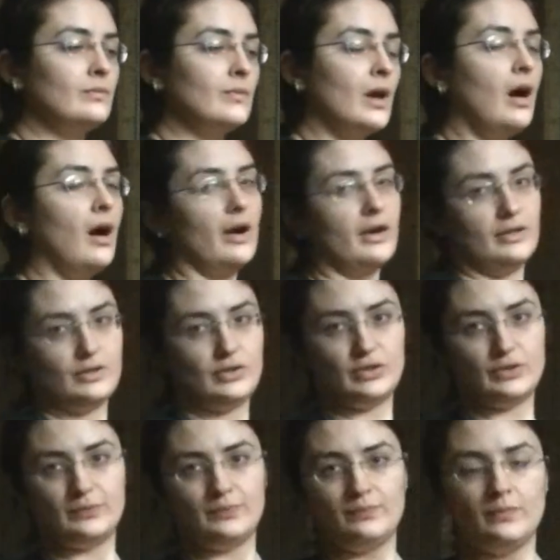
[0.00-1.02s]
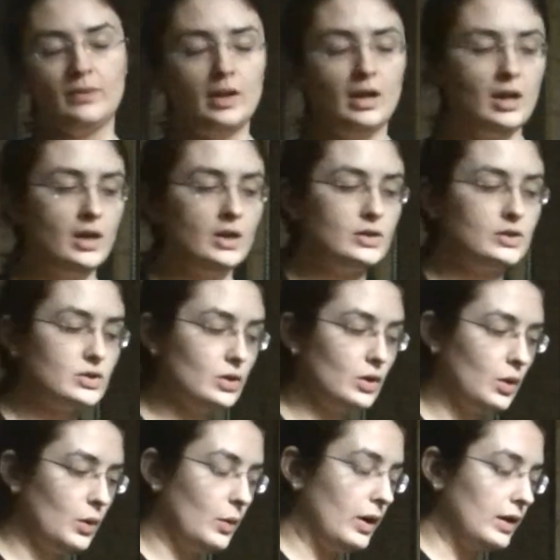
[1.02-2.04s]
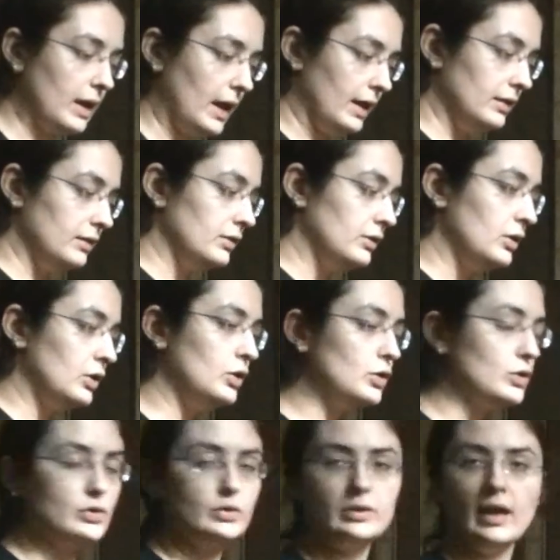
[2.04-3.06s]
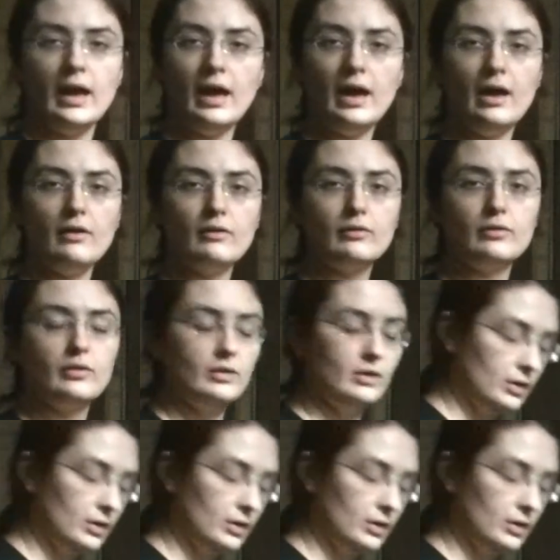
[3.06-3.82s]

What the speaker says: arch. So again, you should have